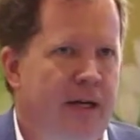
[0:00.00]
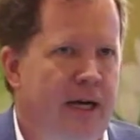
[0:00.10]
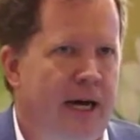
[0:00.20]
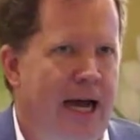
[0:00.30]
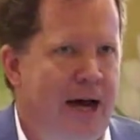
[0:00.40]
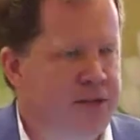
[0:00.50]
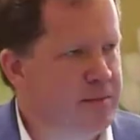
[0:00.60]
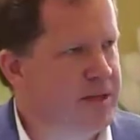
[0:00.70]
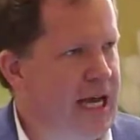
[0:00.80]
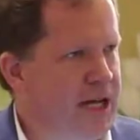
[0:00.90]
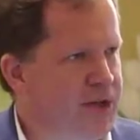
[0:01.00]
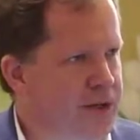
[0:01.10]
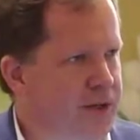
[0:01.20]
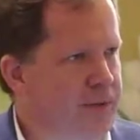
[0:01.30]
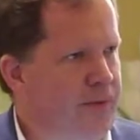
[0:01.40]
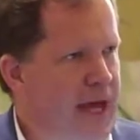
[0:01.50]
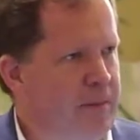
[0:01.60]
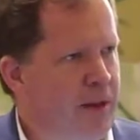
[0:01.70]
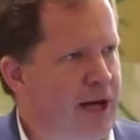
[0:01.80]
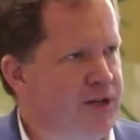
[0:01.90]
how substantial
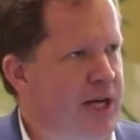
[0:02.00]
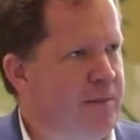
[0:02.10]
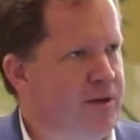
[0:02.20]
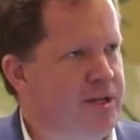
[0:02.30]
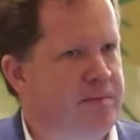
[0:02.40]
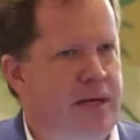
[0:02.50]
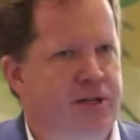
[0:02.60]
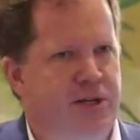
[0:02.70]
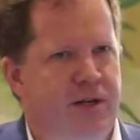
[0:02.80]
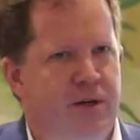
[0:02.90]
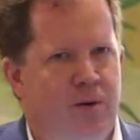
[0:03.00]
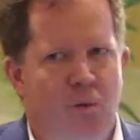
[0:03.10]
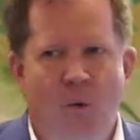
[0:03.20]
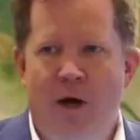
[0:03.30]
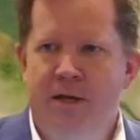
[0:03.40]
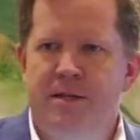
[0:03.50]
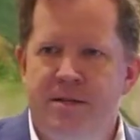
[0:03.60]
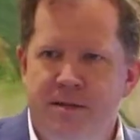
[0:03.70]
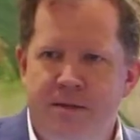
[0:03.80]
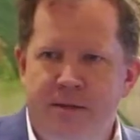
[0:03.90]
that blockchain participation
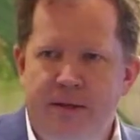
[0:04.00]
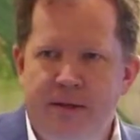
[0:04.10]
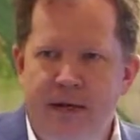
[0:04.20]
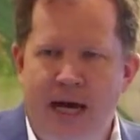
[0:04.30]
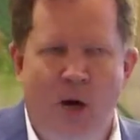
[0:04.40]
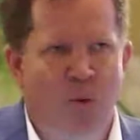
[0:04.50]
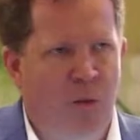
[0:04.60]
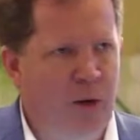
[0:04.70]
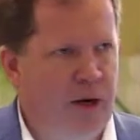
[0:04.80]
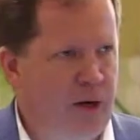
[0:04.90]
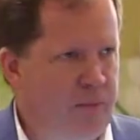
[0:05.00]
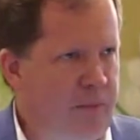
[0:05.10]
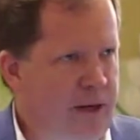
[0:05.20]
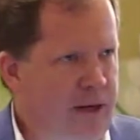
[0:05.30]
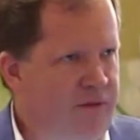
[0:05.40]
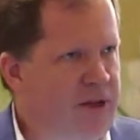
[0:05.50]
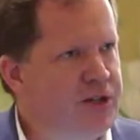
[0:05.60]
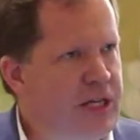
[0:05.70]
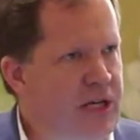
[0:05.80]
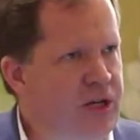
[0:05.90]
was, what we're
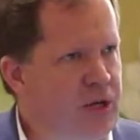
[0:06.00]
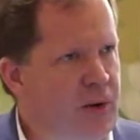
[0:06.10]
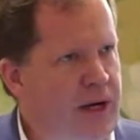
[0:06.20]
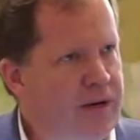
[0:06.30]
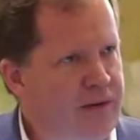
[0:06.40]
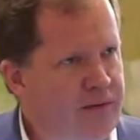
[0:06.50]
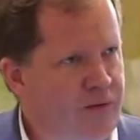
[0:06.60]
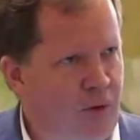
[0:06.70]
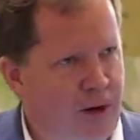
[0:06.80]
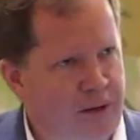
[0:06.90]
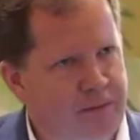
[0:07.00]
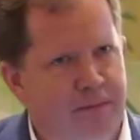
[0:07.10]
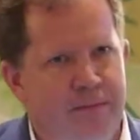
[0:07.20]
envisioning doing for